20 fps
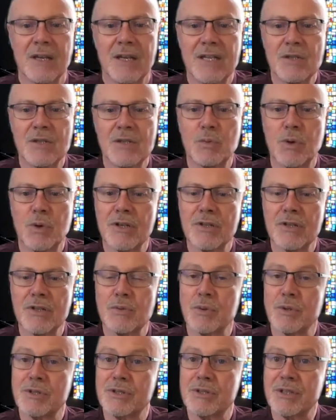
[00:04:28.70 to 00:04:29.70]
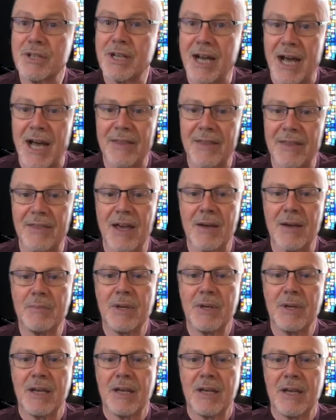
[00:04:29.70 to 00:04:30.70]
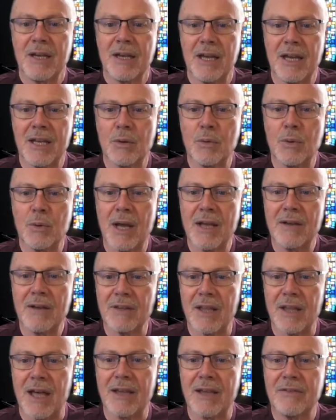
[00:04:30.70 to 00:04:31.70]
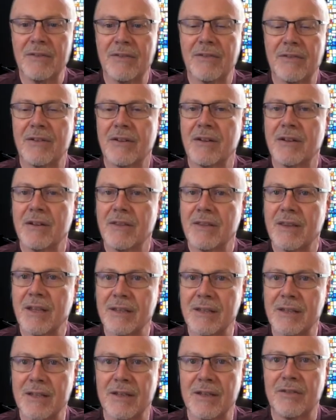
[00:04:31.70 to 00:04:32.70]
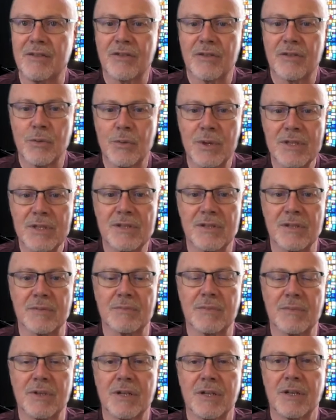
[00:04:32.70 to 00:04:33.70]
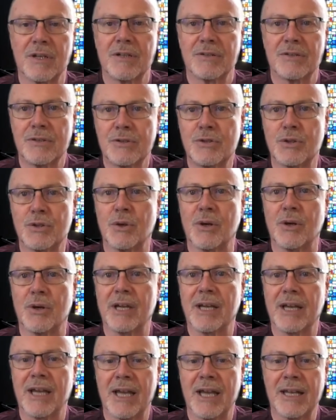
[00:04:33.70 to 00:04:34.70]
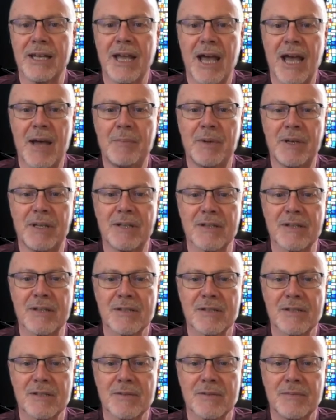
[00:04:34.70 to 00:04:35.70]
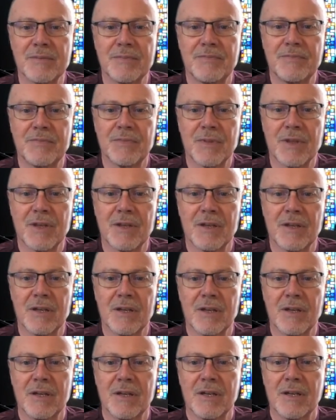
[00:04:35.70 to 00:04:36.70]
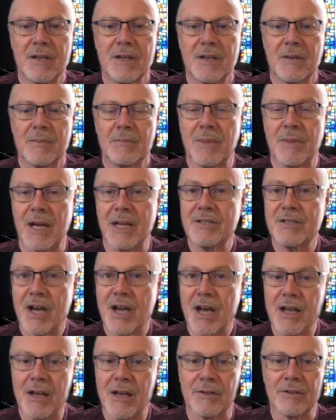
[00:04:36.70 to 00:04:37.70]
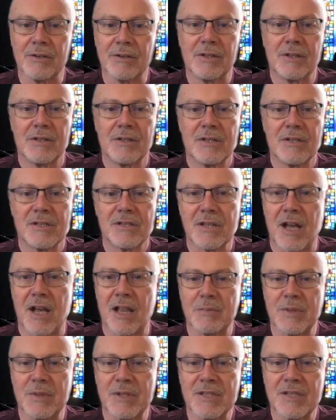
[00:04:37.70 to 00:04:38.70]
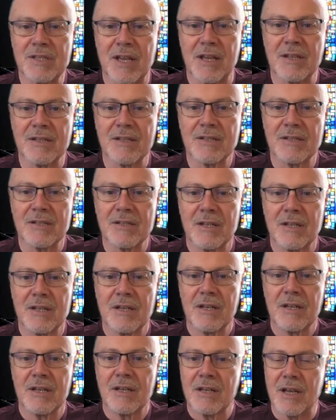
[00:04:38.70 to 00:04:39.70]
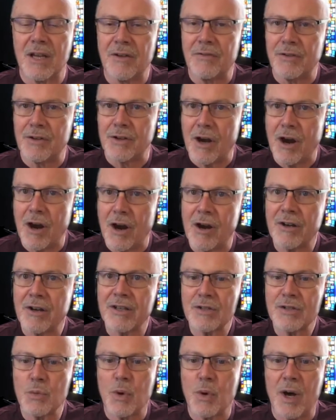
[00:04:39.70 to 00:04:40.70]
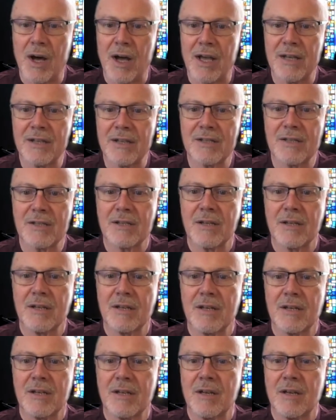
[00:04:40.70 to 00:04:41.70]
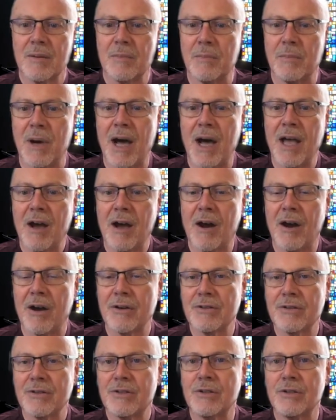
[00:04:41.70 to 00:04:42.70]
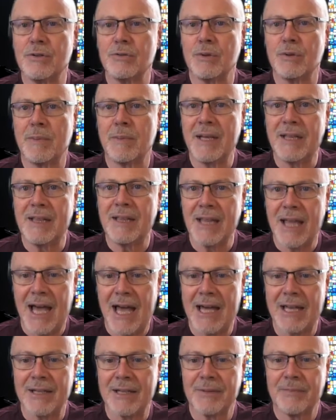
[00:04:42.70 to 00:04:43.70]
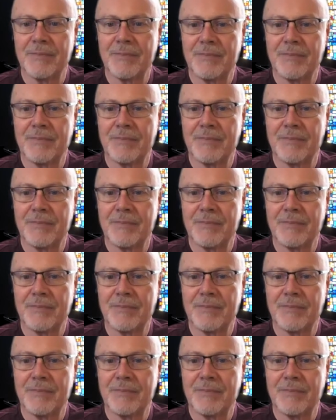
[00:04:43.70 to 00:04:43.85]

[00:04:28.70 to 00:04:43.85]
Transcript: His words were to guide them in a way of life that leads to wisdom, to joy, and happiness. My child, Solomon says, if your heart is wise, my heart too will be glad.